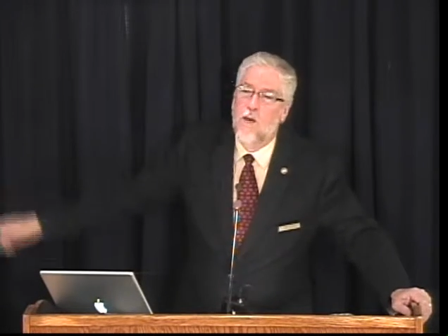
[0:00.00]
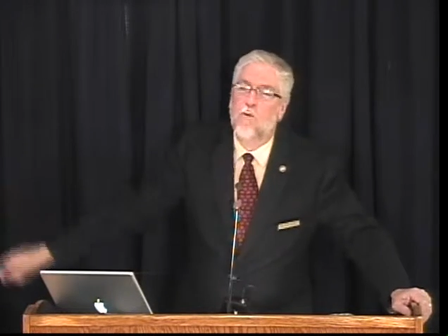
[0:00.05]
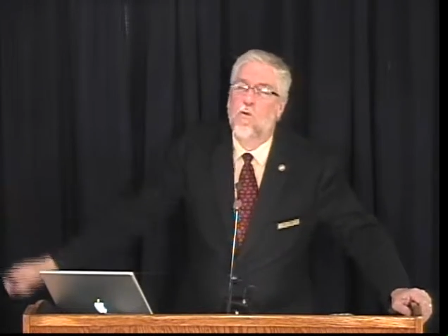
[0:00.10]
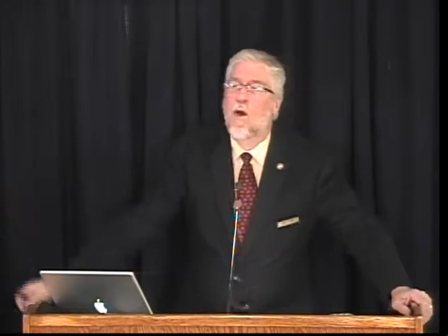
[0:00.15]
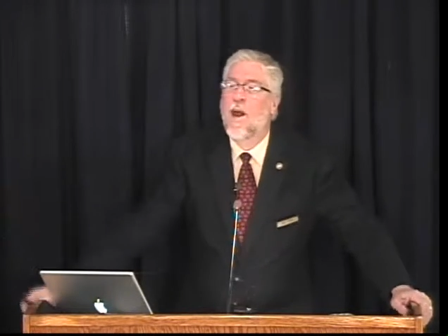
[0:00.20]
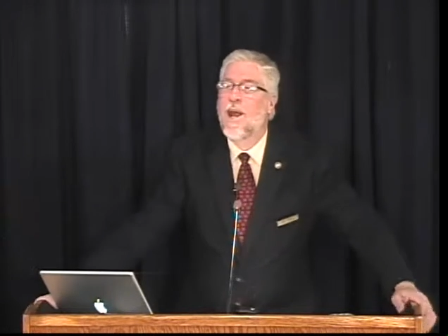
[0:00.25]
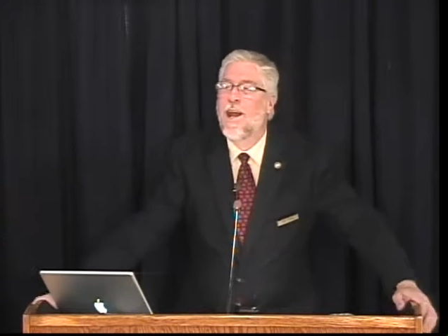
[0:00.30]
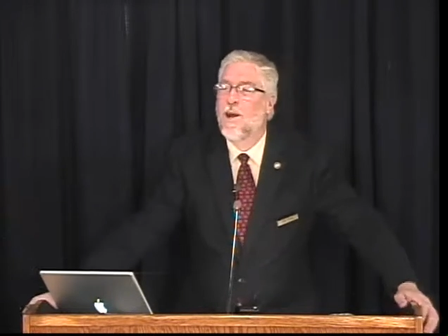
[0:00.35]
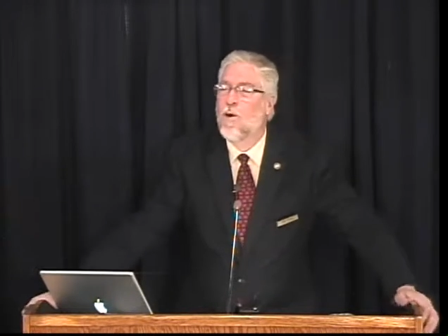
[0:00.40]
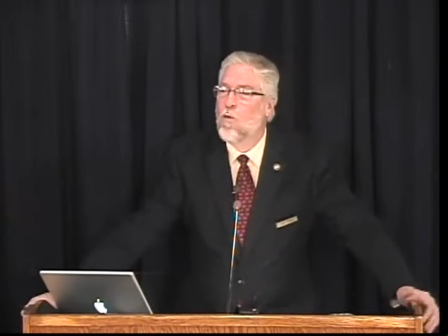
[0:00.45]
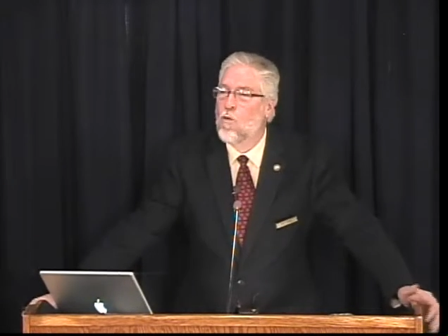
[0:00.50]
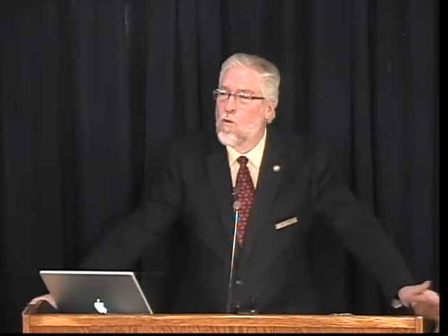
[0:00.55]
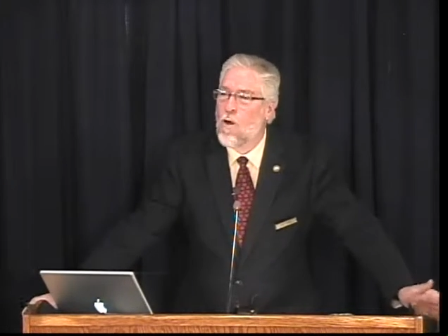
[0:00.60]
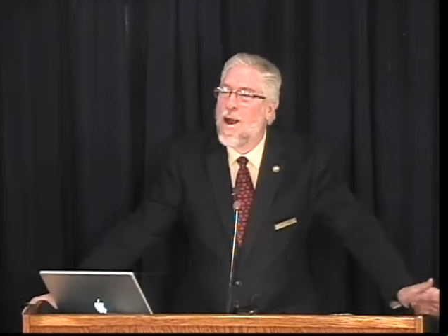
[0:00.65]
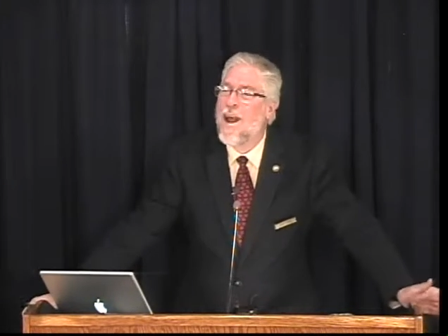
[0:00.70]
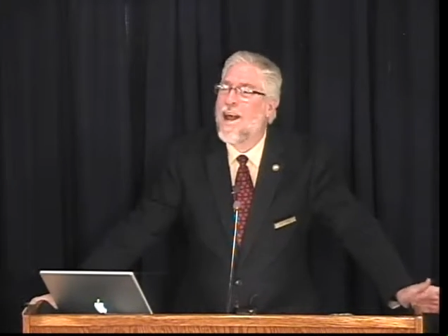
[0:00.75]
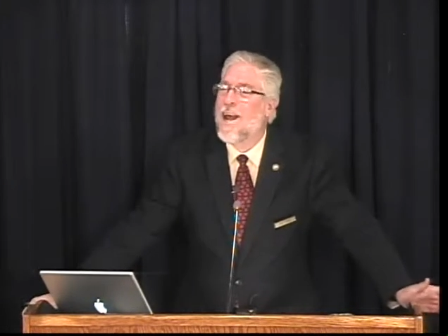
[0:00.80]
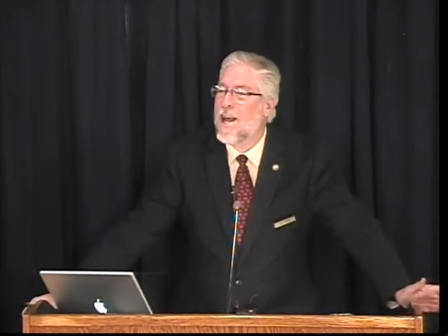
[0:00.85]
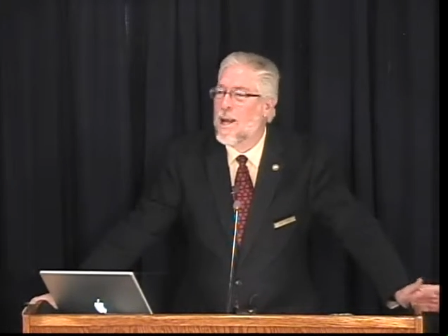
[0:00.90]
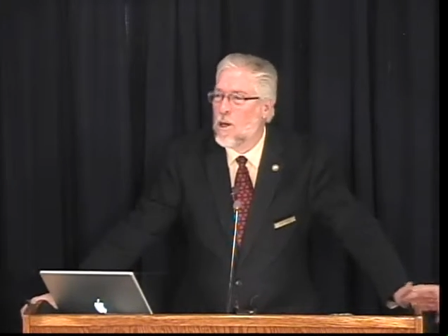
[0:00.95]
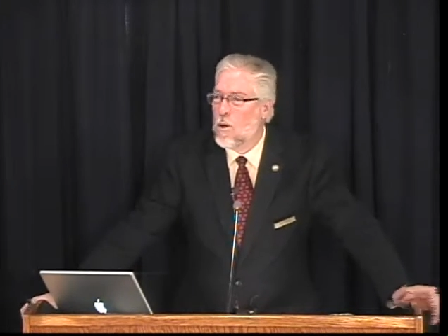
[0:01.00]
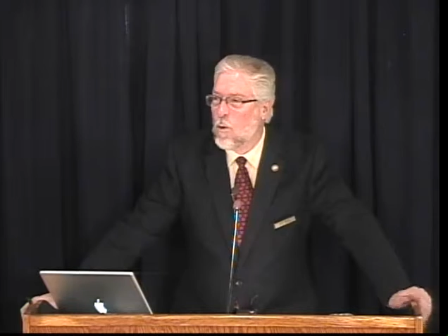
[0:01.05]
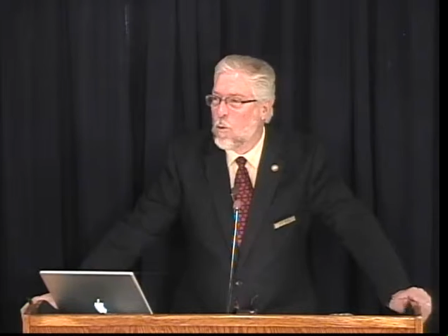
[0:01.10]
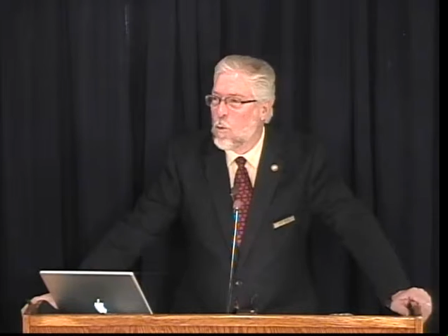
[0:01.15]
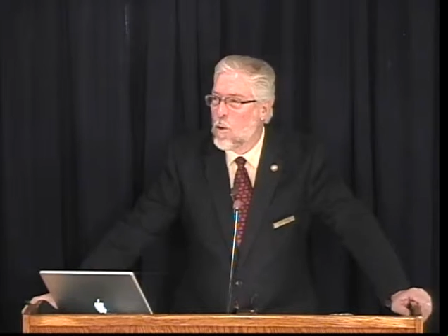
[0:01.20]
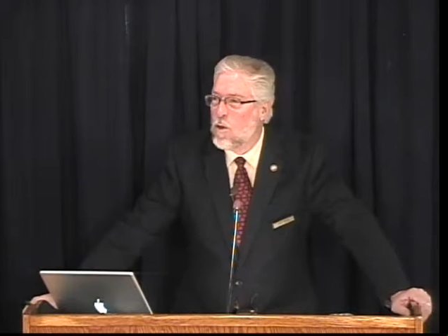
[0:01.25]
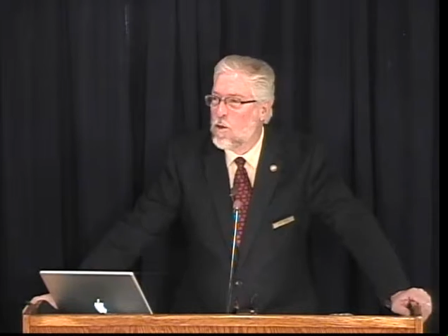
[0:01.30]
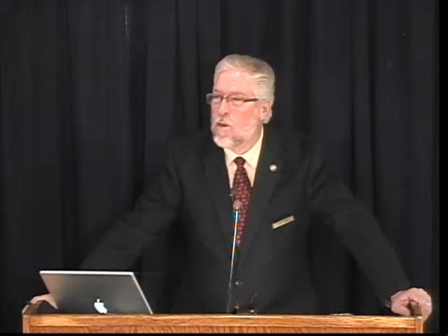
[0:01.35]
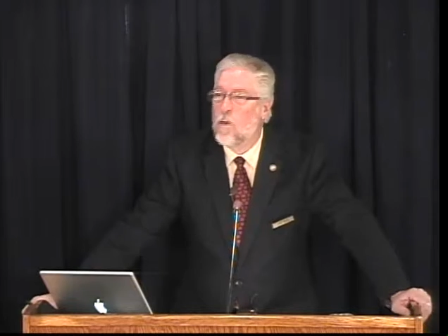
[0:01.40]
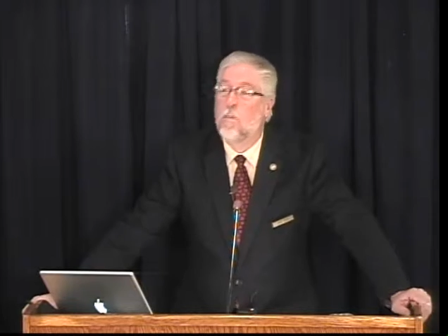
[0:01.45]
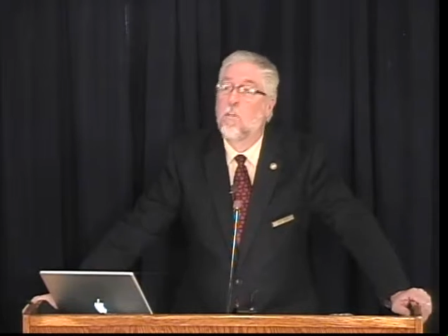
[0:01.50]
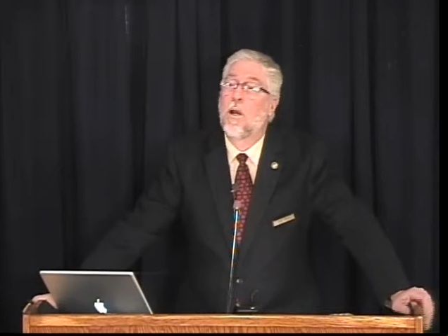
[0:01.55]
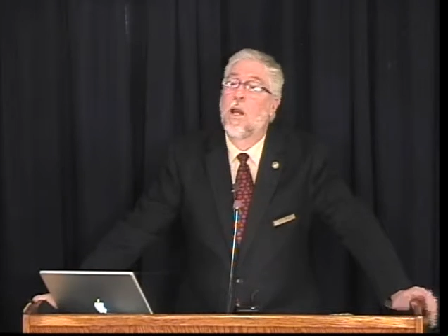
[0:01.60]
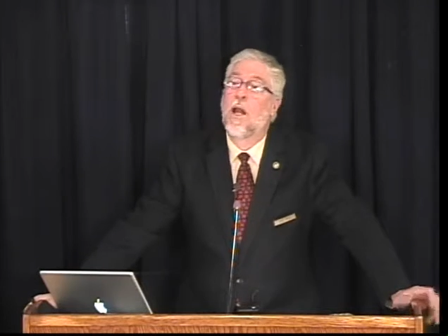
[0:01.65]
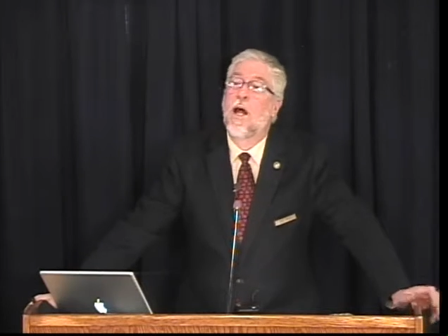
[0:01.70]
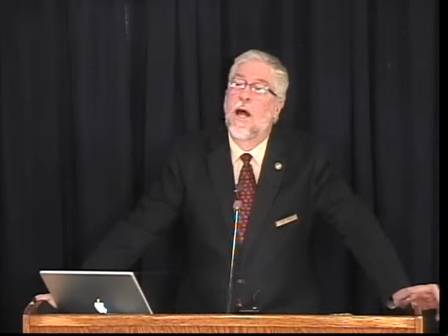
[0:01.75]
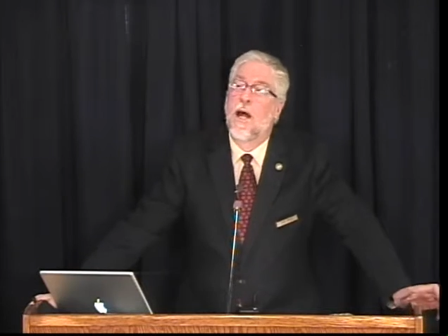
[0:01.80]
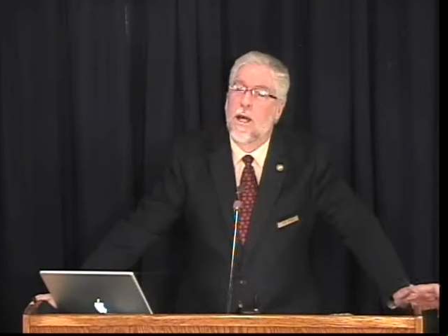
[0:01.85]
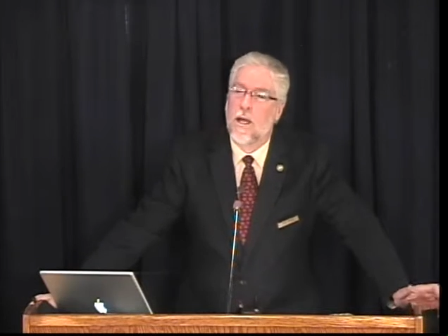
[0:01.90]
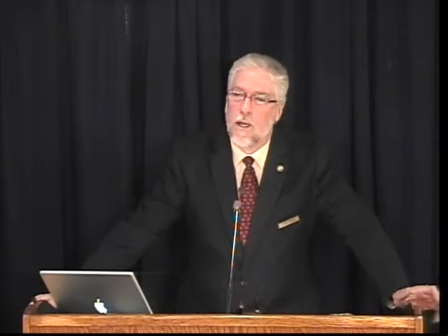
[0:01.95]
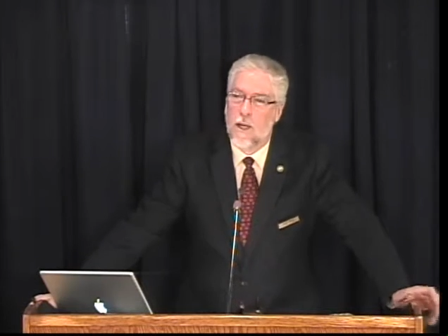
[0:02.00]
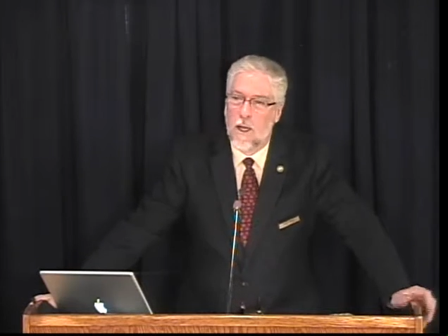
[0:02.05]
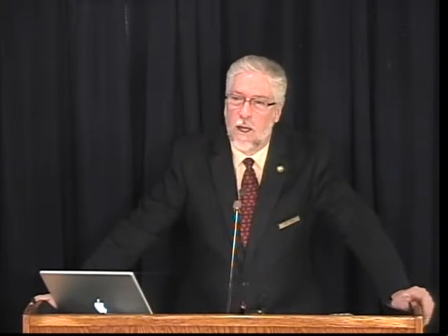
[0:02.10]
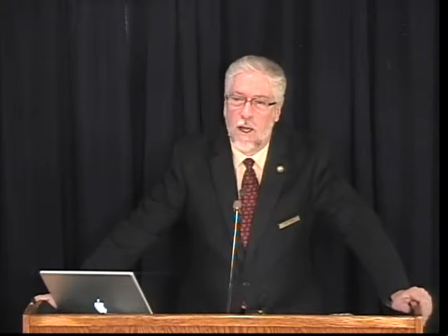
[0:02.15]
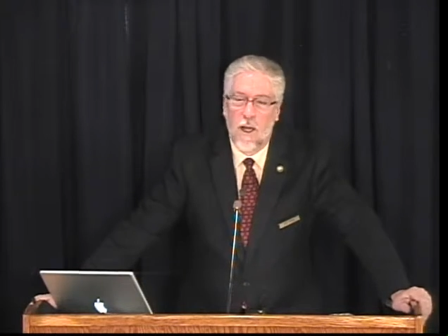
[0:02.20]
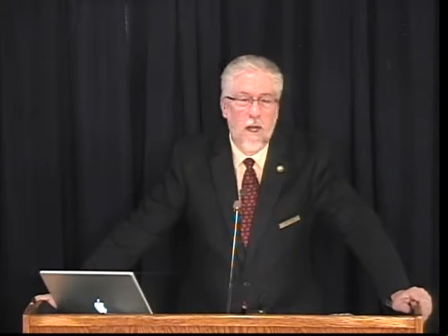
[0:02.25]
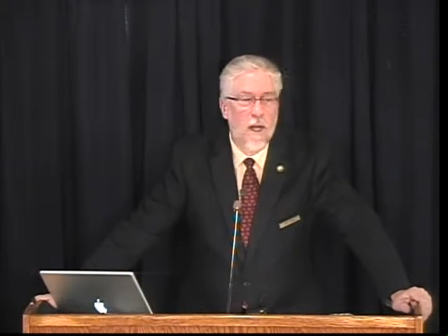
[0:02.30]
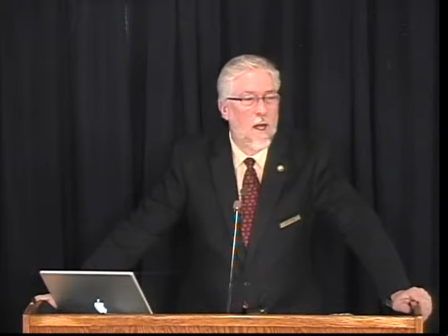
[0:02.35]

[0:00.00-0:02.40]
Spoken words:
ran red with the blood